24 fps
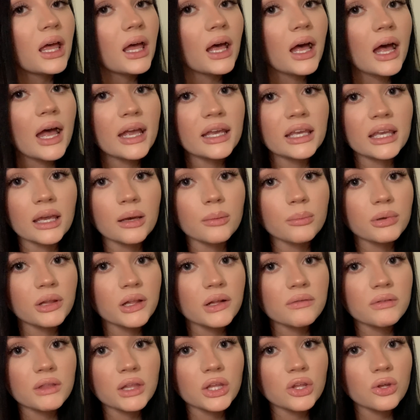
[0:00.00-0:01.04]
I can't
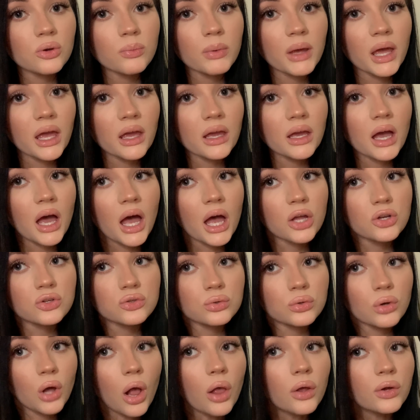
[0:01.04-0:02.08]
believe that you pay
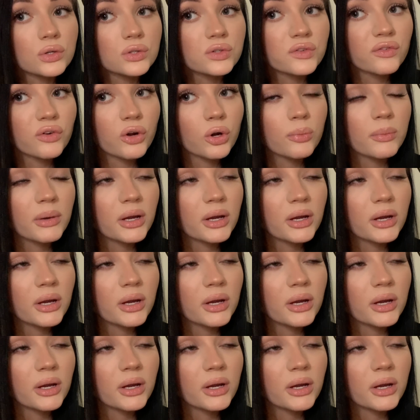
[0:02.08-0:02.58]
$100 for a